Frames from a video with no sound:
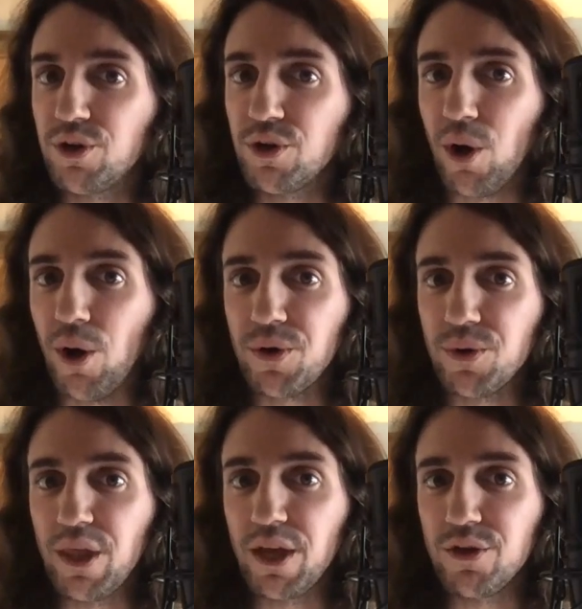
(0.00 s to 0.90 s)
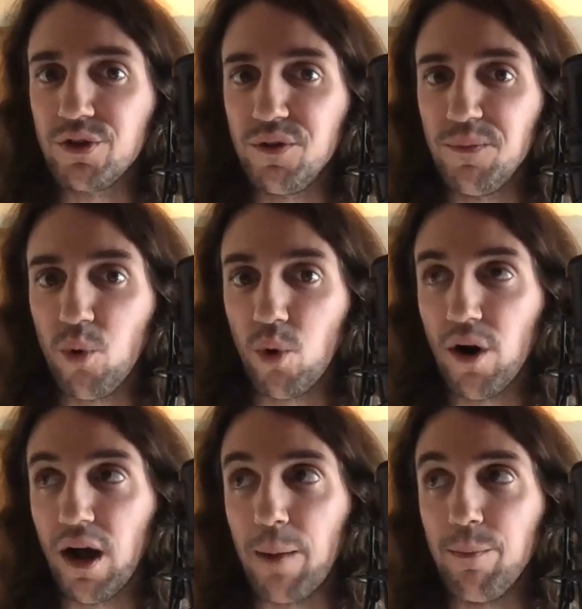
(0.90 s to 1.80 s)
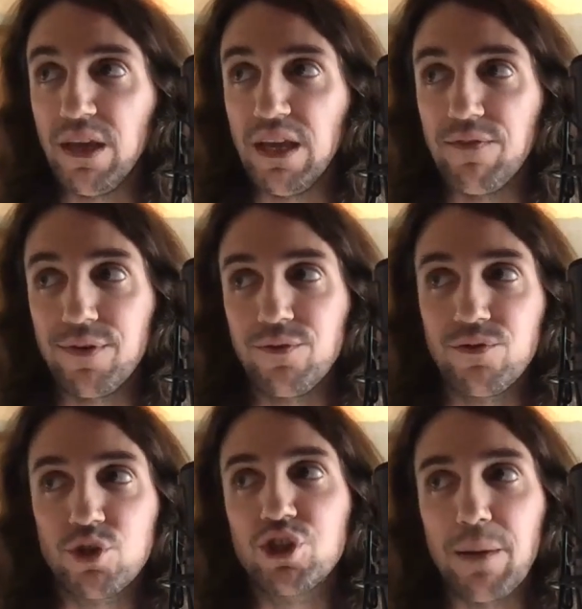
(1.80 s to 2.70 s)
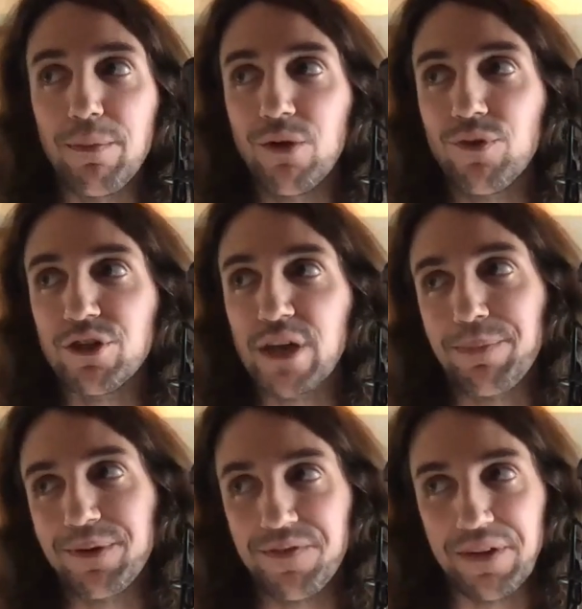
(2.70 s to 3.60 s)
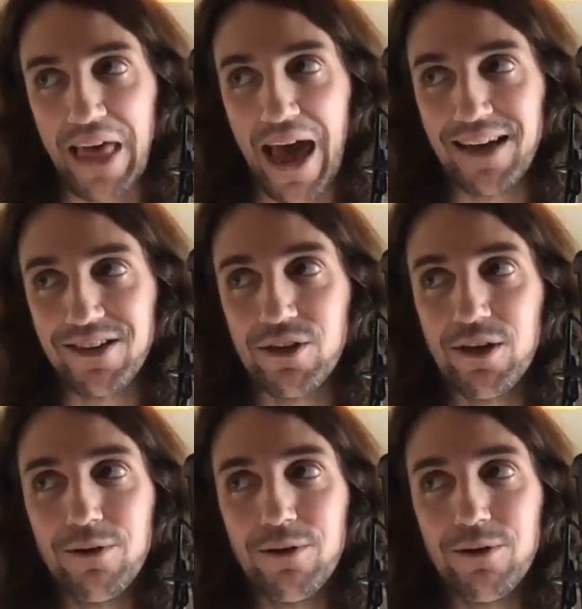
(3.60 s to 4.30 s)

could argue they could do more. I'm even semi-receptive to that,